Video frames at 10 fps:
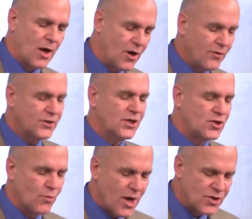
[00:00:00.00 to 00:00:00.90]
Another
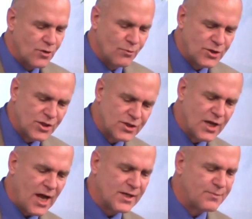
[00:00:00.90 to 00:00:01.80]
situation which is
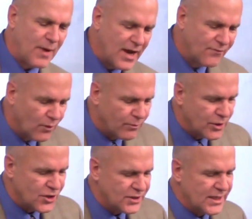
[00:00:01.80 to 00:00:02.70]
not as painful
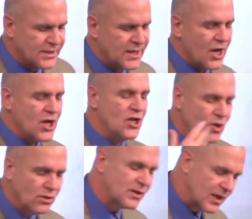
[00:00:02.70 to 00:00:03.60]
but just as
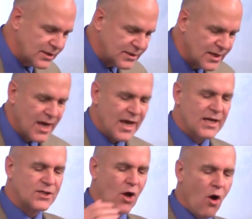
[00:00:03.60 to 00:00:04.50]
useless
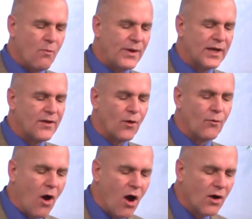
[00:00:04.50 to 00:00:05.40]
is hoping in the
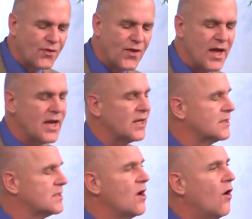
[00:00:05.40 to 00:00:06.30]
wrong
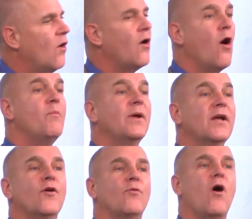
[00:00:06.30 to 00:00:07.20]
things or hoping
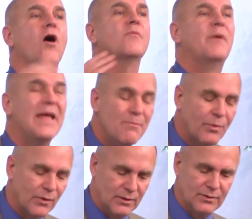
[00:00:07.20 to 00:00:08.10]
in the wrong
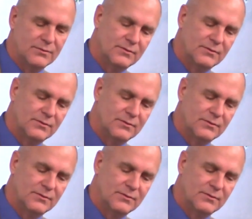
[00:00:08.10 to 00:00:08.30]
people.